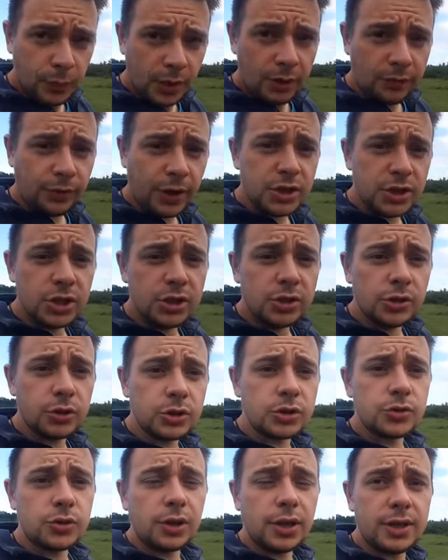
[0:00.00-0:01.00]
French
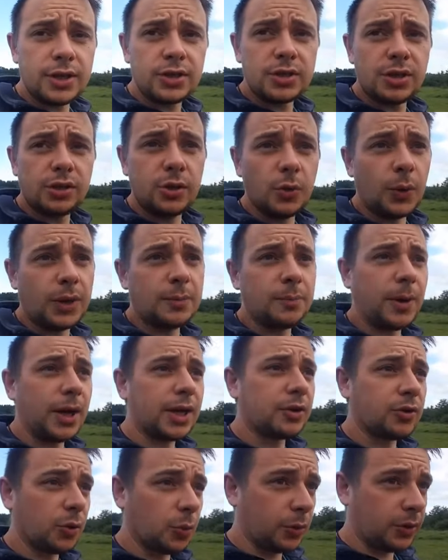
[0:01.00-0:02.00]
industrialist who went
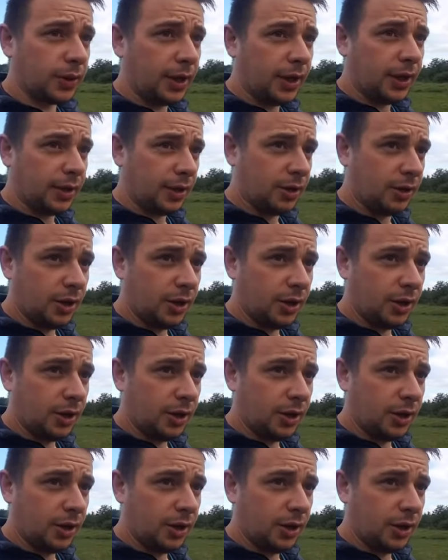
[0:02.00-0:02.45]
bankrupt with it,